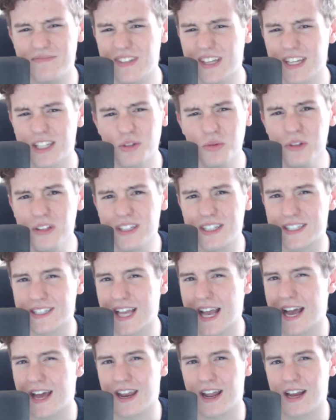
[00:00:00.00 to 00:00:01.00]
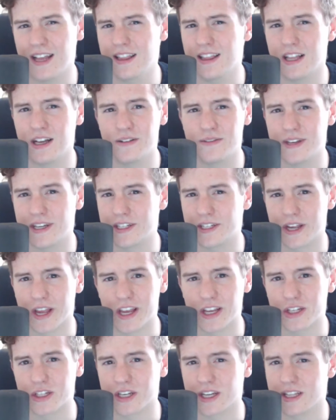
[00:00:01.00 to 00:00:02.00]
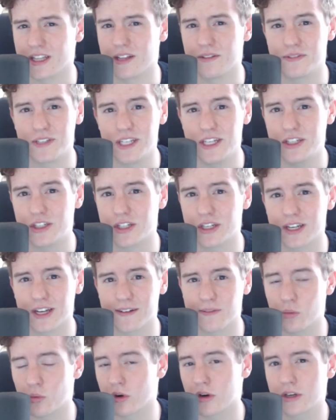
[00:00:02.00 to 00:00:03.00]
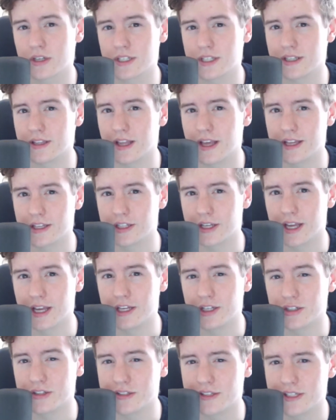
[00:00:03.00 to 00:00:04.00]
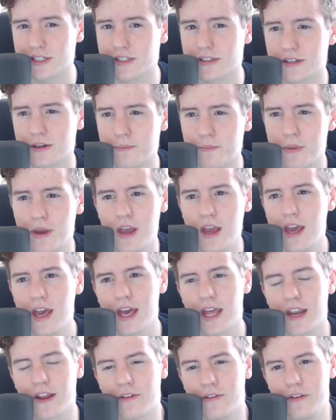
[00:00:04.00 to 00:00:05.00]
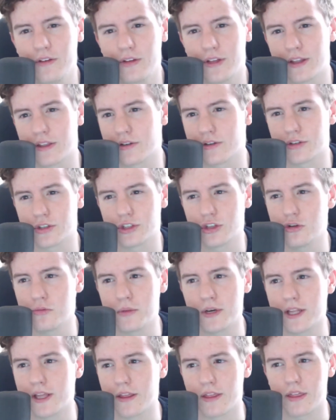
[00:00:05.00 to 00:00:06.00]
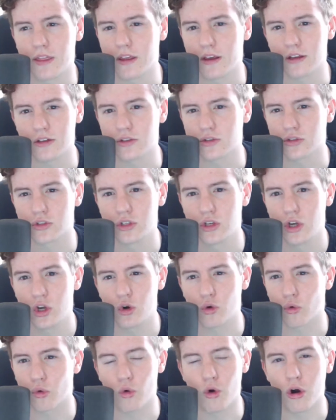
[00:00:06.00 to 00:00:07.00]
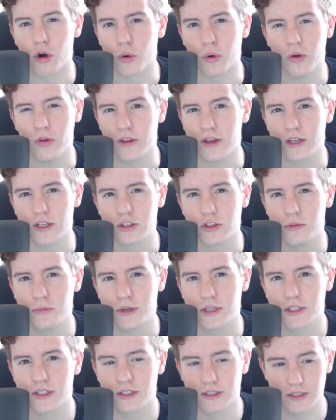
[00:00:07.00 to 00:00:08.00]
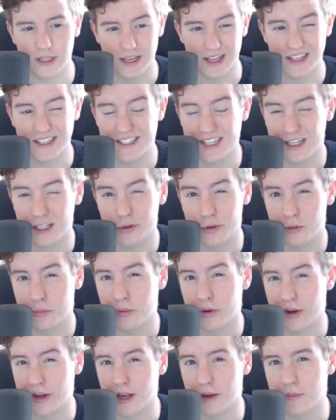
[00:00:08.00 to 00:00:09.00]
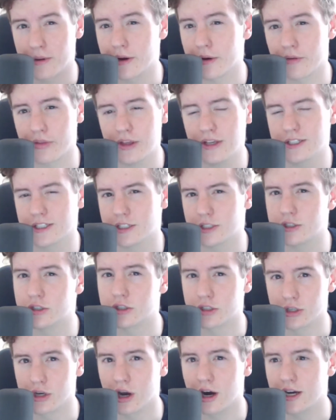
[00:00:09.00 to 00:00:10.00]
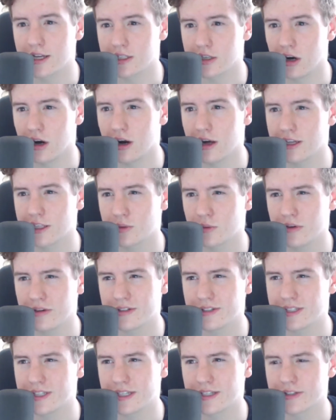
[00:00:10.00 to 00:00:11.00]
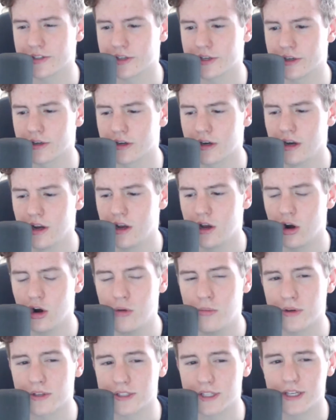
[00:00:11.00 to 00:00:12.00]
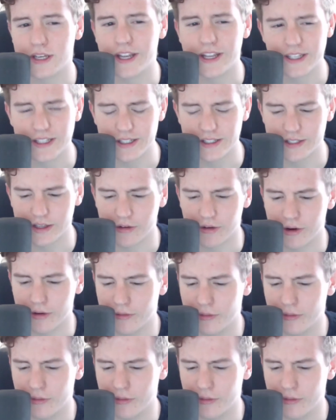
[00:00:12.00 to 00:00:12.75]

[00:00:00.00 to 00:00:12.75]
It's really sad. I love education. I love teaching. I've worked in the education system, and I feel like there's so many things wrong with it. So much, like exactly what we're bringing up here, things that are just not taught, as well as things that are almost unnecessary.